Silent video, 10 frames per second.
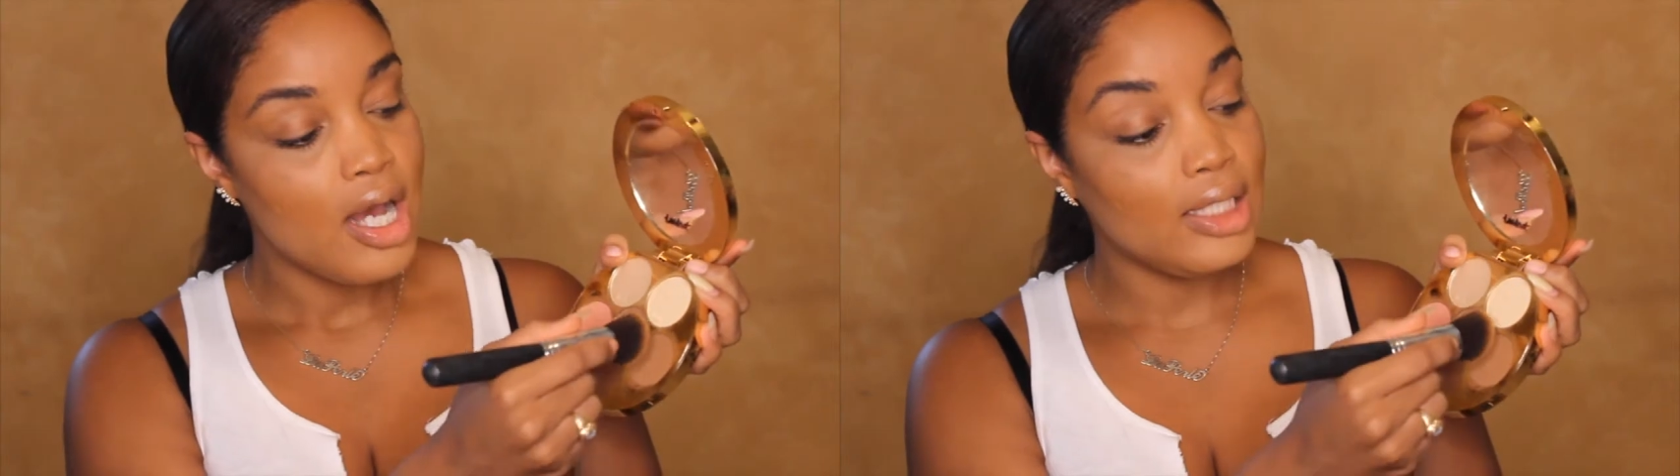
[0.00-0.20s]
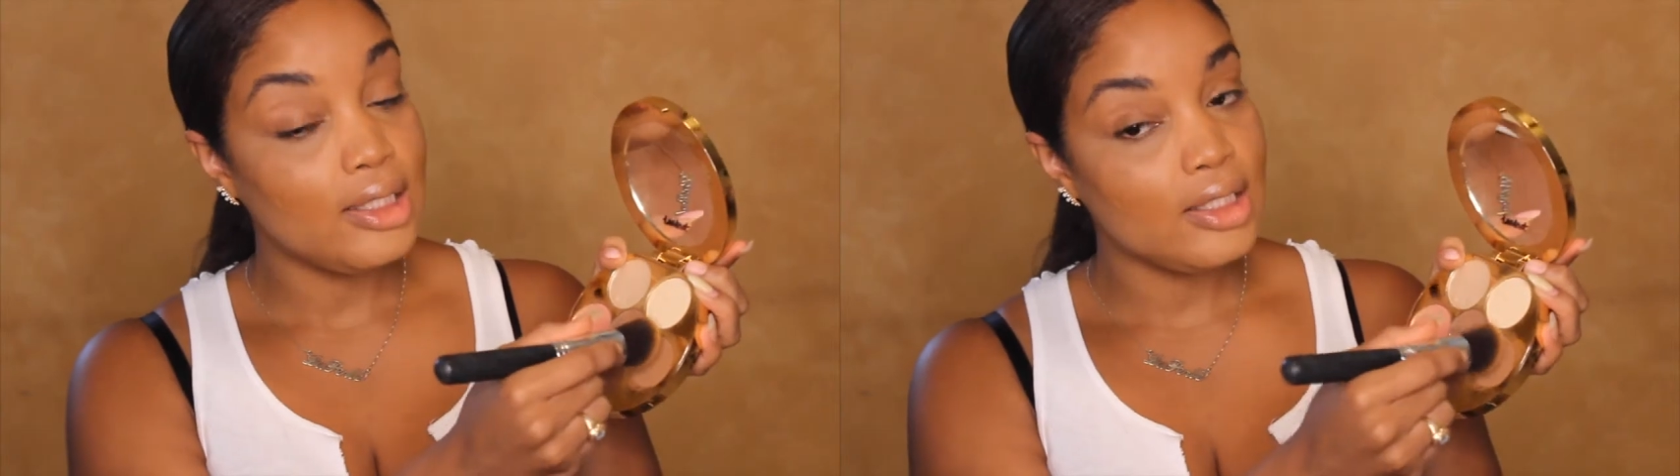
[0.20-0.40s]

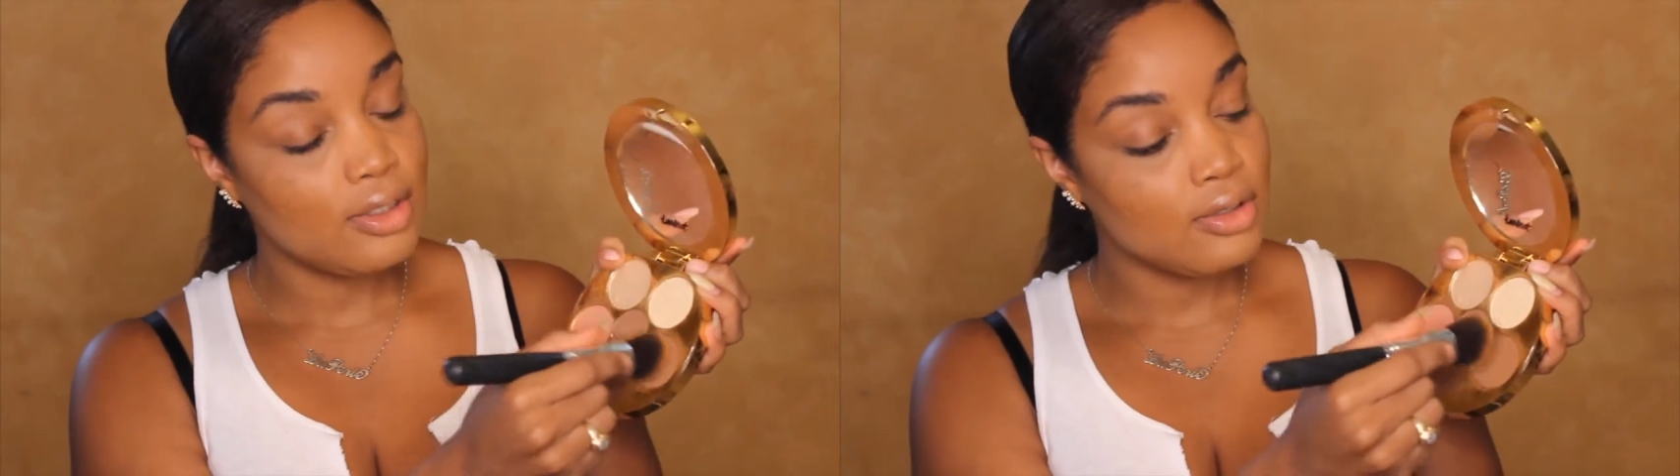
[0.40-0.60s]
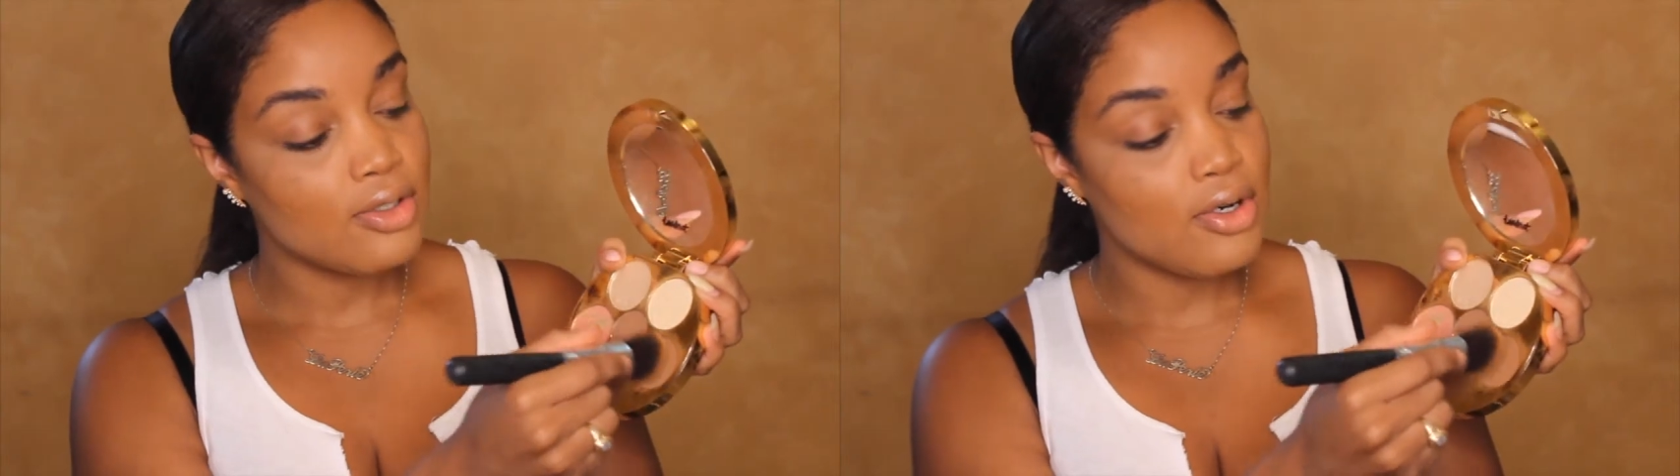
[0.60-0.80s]
a
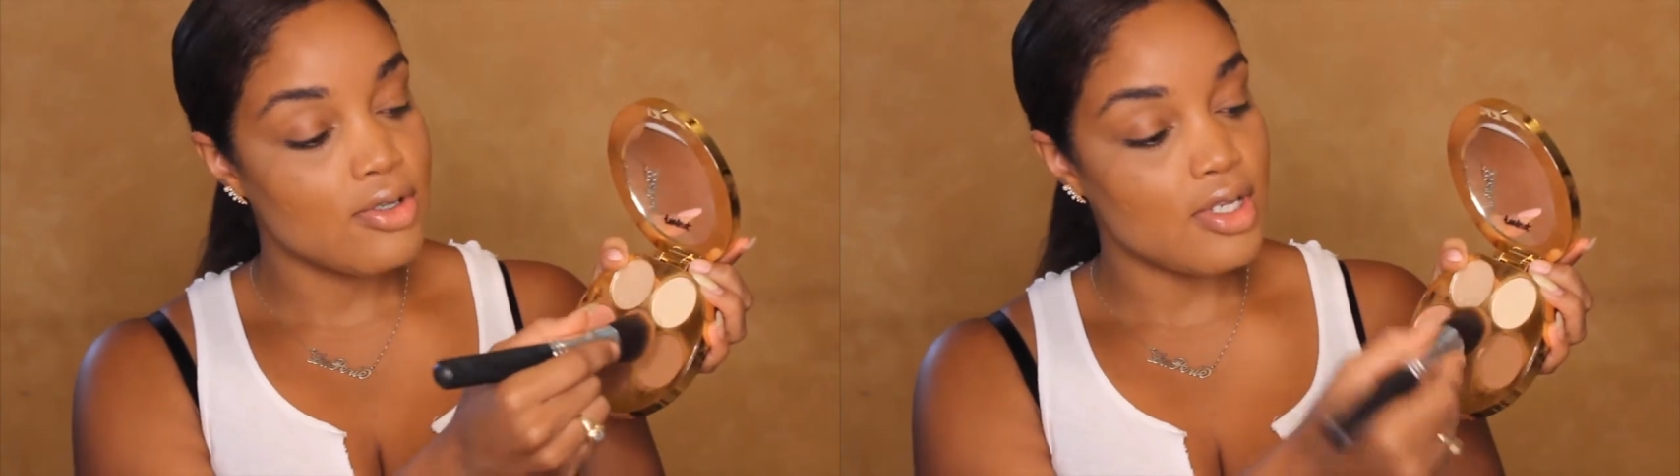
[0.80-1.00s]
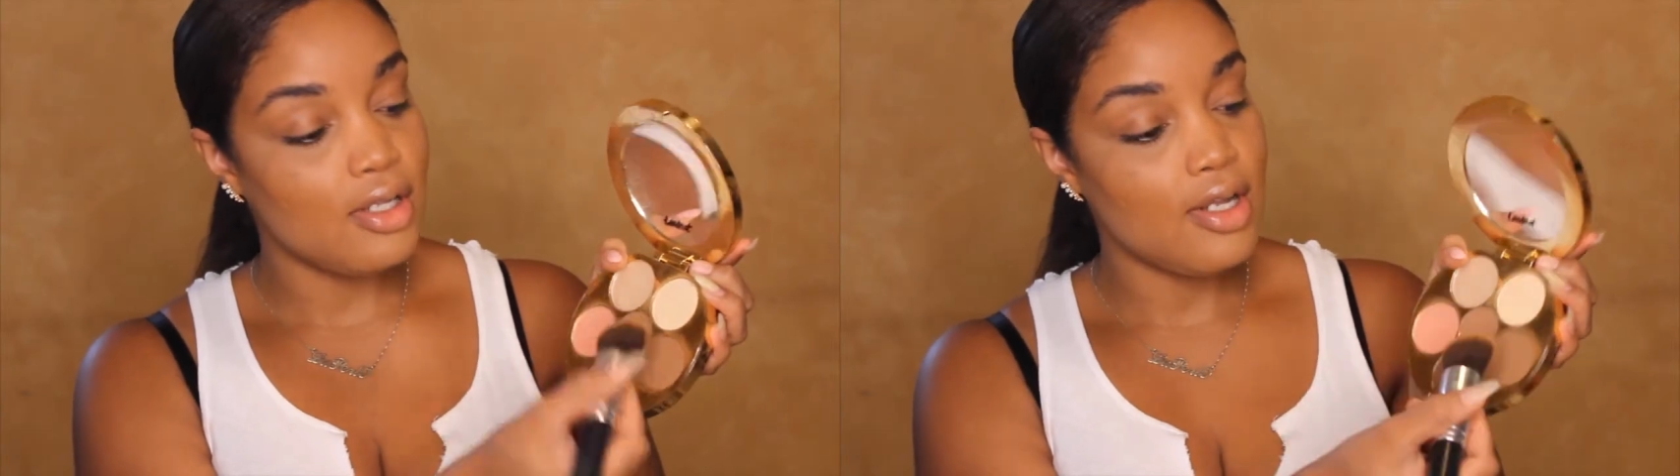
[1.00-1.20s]
little
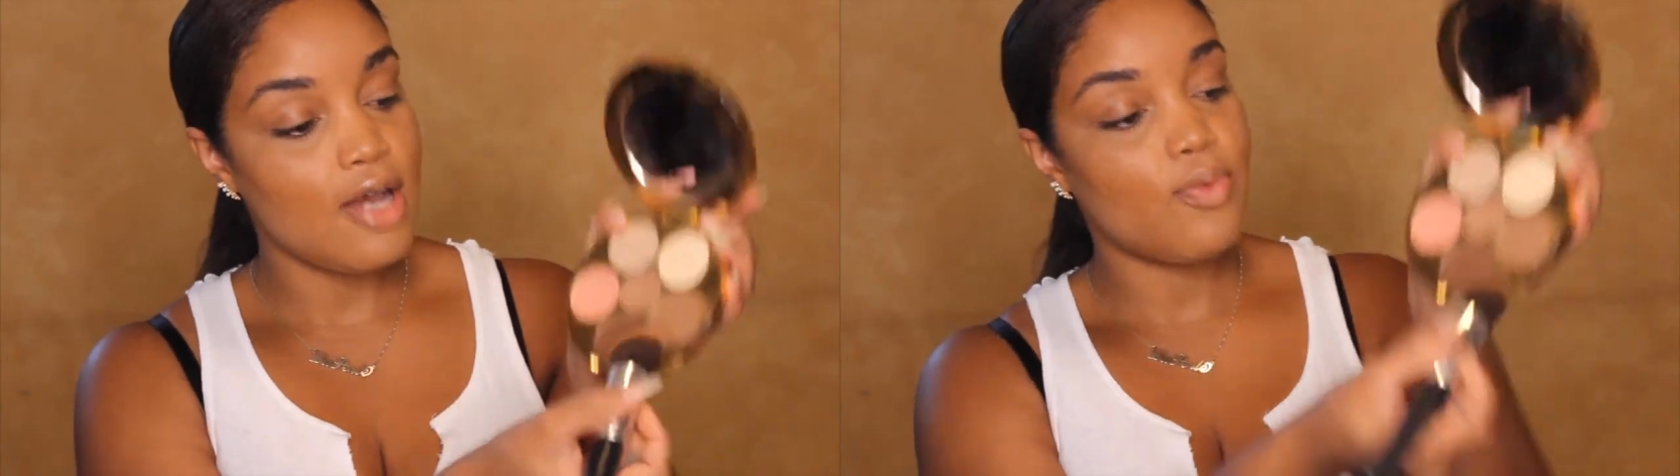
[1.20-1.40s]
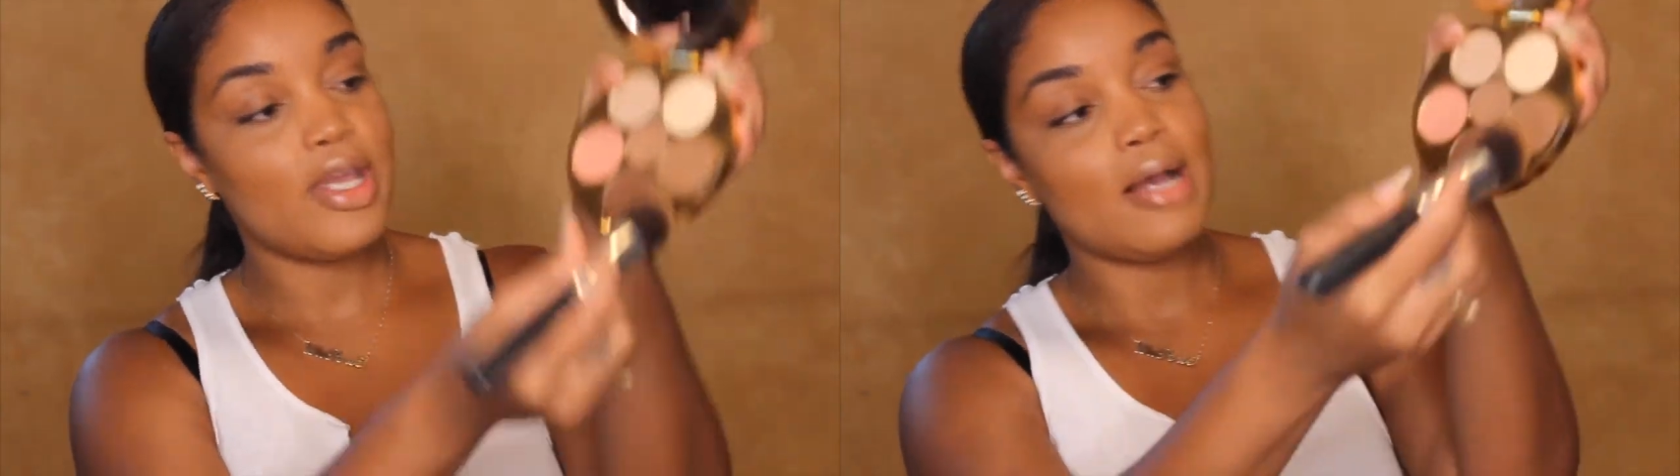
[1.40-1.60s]
goes a long way.